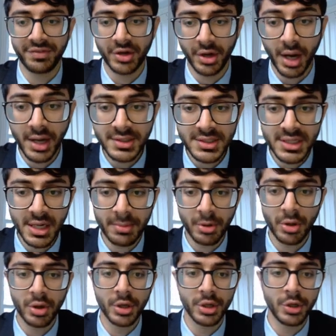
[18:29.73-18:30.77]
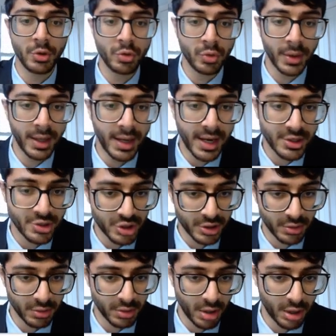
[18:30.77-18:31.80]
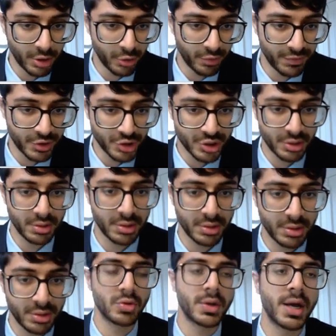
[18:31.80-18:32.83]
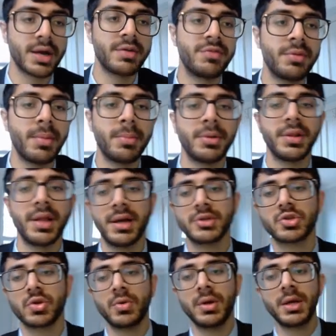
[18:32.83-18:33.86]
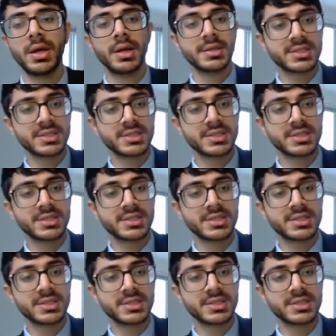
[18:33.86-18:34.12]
If they're unstable, you do electrical cardioversion. So kind of remember that. So